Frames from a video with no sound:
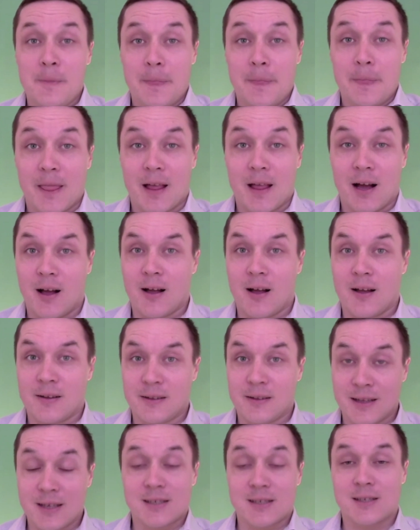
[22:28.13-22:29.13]
uh,
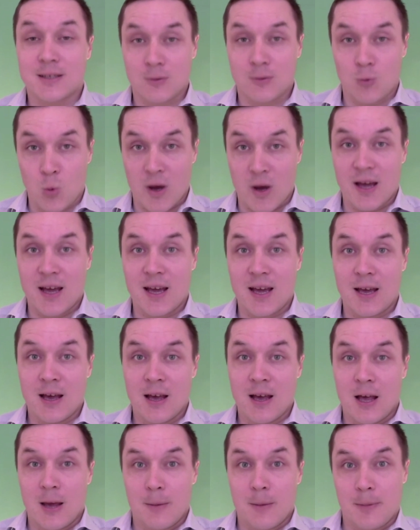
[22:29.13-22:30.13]
this way,
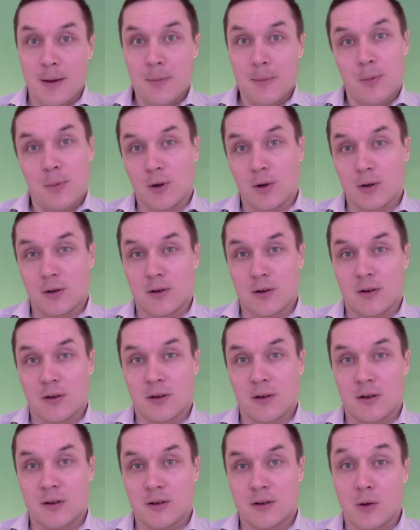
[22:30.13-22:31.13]
people uh,
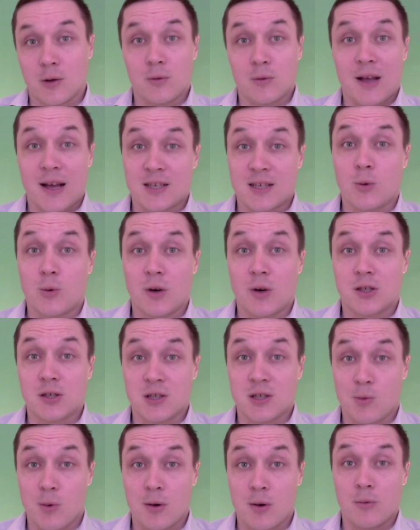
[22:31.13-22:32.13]
uh don't ask
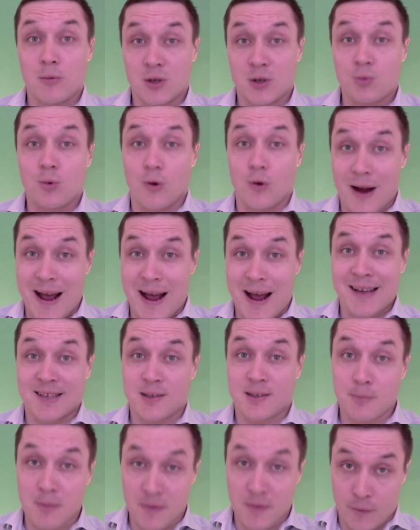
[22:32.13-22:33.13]
questions which were
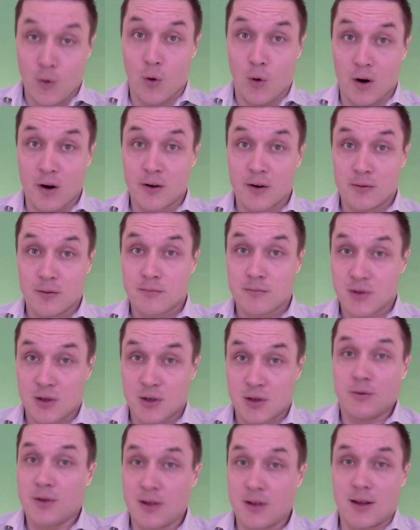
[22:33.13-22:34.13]
asked before, so
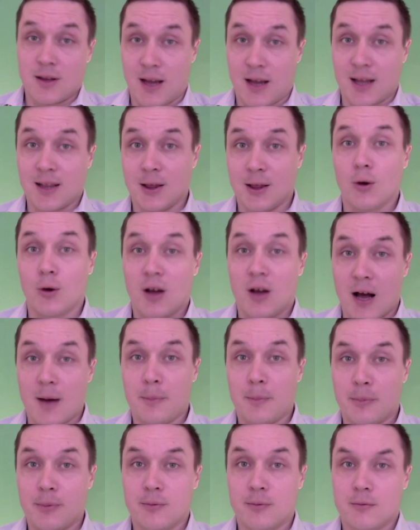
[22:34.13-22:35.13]
yes. they can look
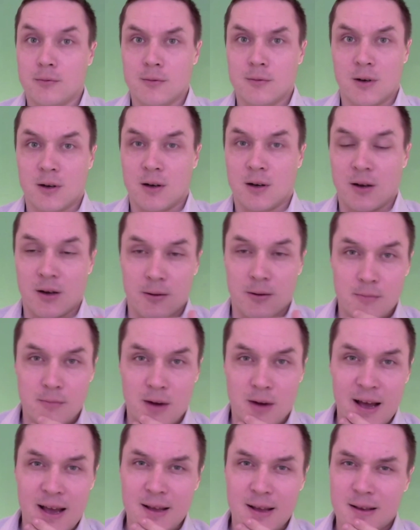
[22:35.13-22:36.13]
up. Uh,
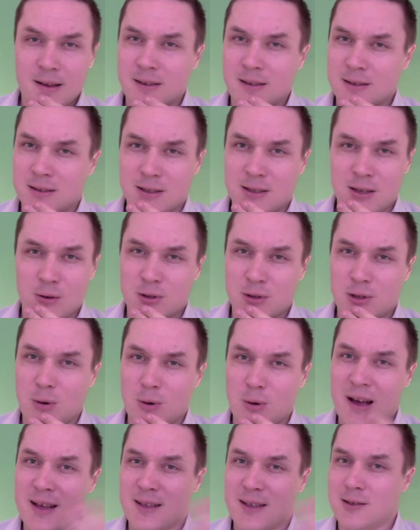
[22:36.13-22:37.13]
I uh, so so
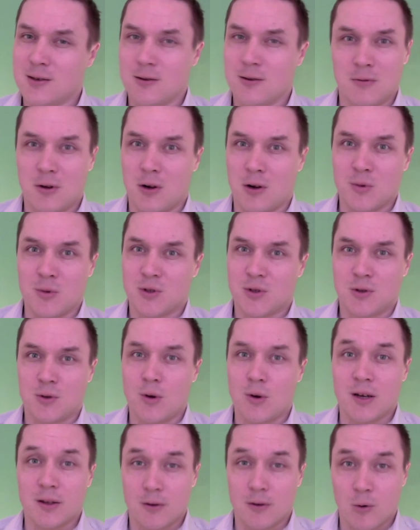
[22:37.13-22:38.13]
I answered almost
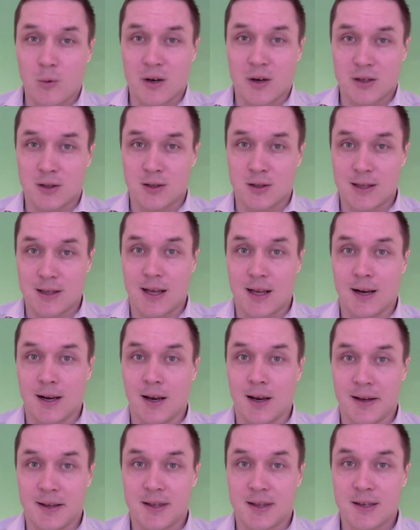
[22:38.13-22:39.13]
200 questions like
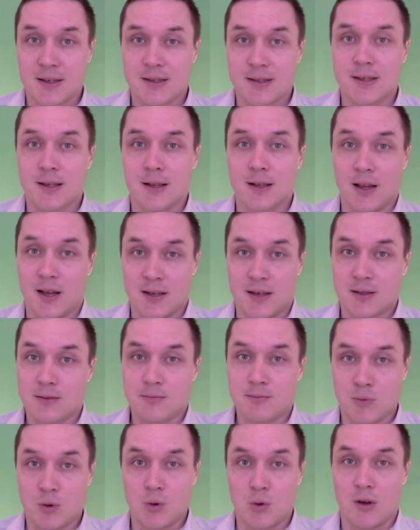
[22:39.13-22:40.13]
like this in the last
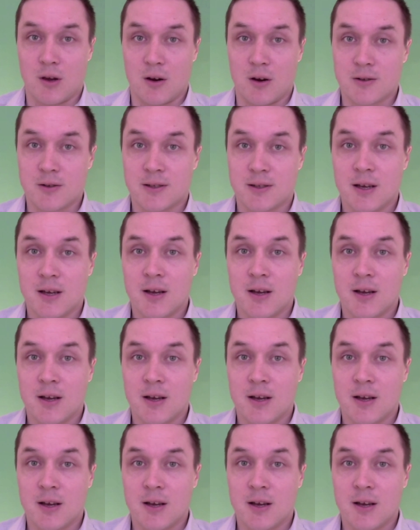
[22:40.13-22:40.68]
two years.